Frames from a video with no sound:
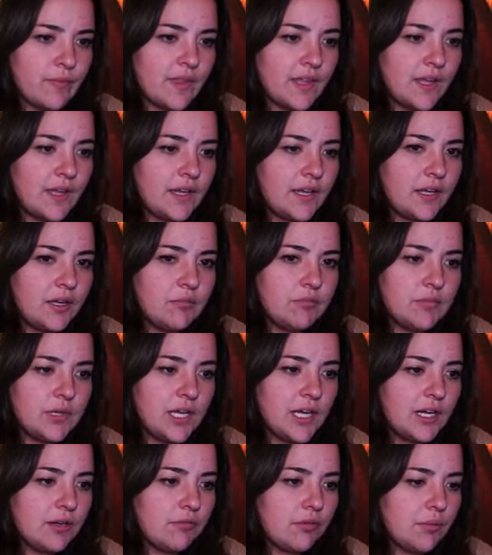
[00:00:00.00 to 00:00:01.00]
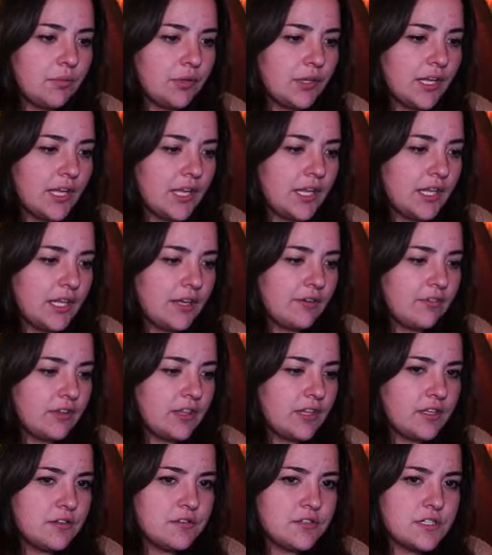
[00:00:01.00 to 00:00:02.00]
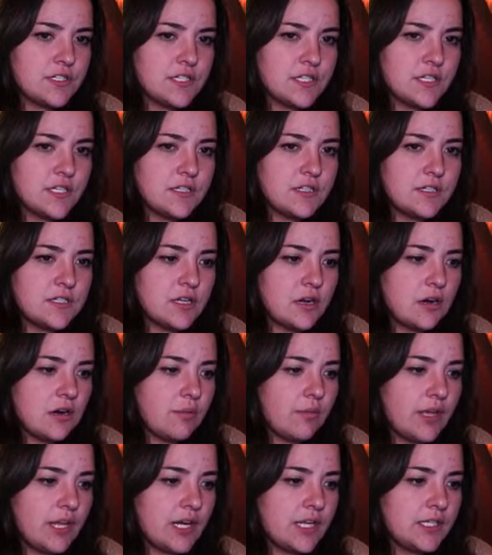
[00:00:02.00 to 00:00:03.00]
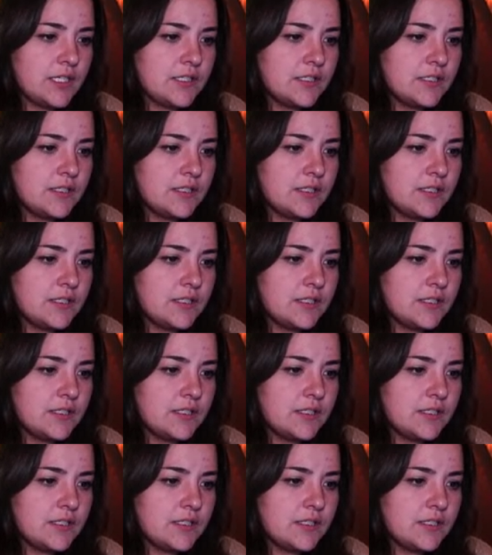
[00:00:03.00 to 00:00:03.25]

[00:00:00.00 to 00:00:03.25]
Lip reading: I am not replicating everything you just did. Sorry about it.